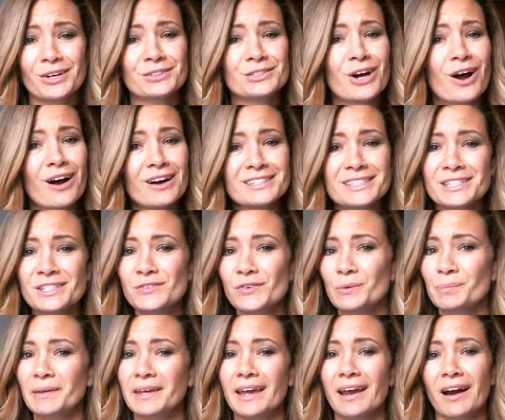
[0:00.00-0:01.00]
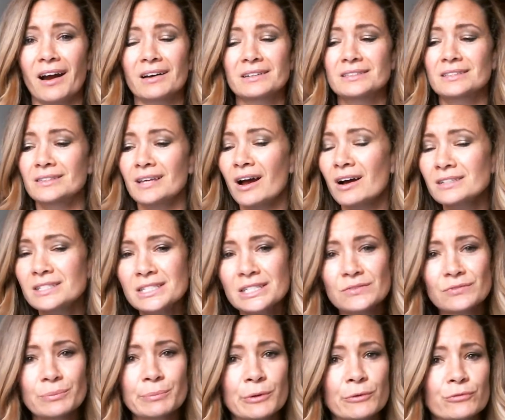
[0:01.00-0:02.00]
Toxins from the air, toxins
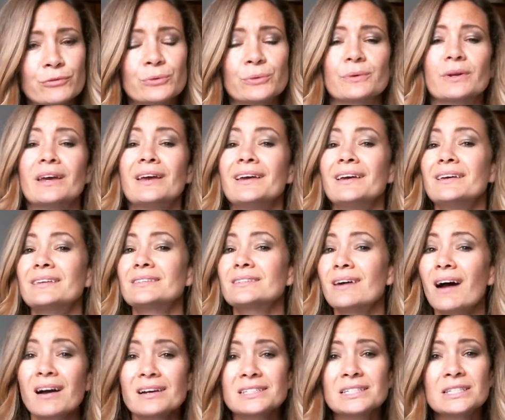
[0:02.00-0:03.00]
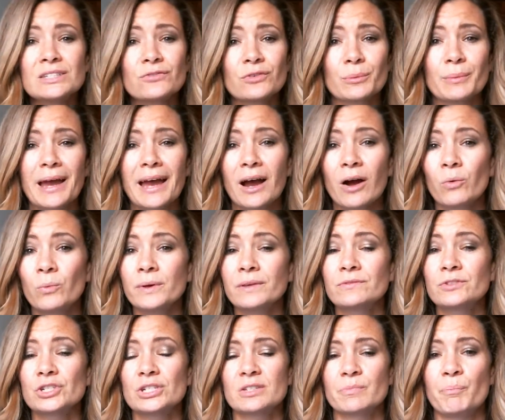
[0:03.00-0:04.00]
from our food, toxins from how we've
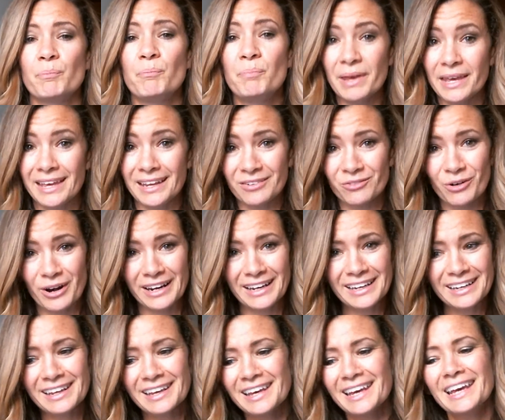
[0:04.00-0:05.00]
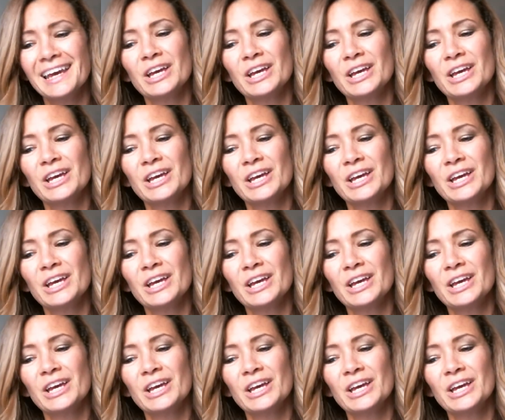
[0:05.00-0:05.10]
just been, right?